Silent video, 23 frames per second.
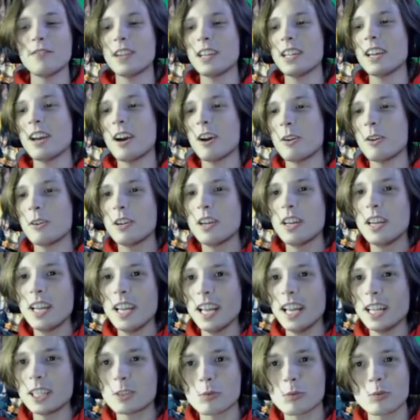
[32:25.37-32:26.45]
video
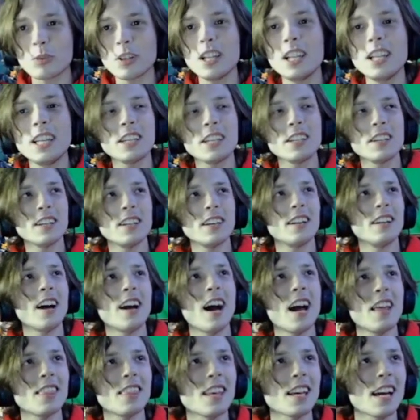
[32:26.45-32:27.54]
it's really good.
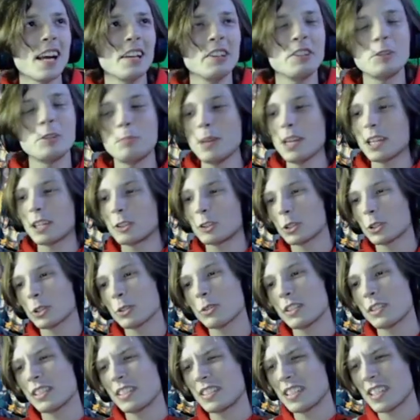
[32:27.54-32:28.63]
I think I speak
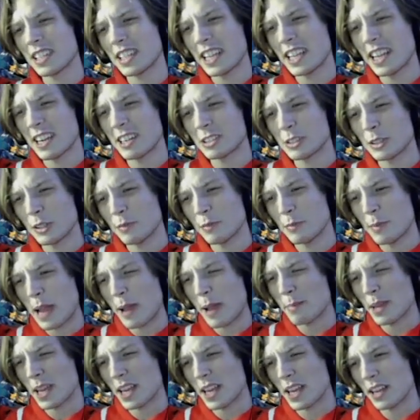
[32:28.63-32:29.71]
truth to the character of
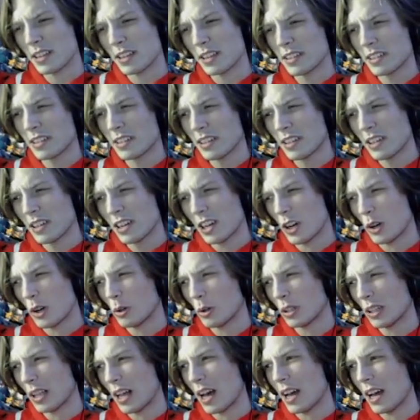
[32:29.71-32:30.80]
Batman a
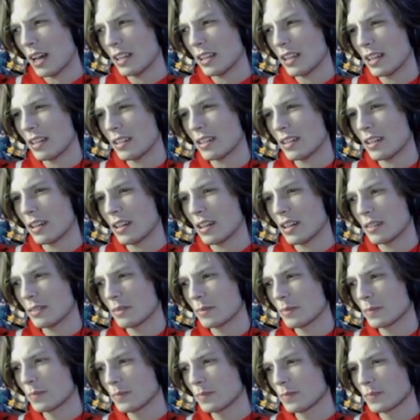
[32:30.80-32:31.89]
whole lot. And uh,
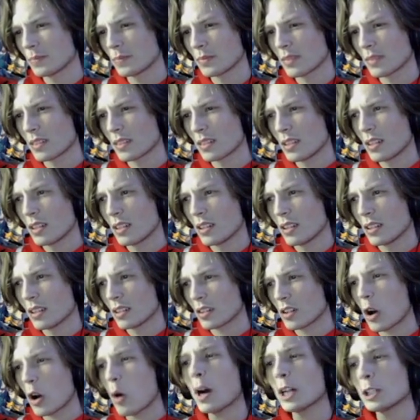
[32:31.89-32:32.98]
shit,
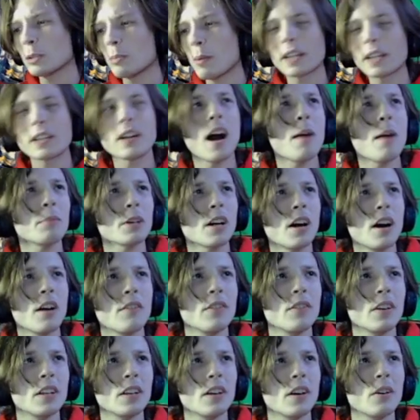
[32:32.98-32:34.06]
go watch my Comic
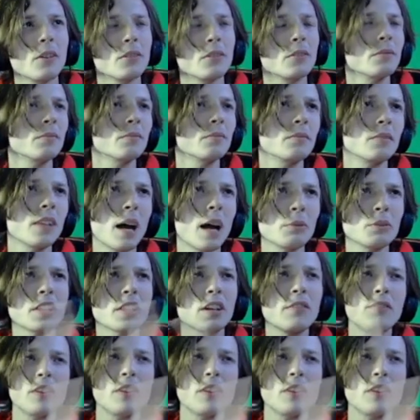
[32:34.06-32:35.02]
Con video. That was a good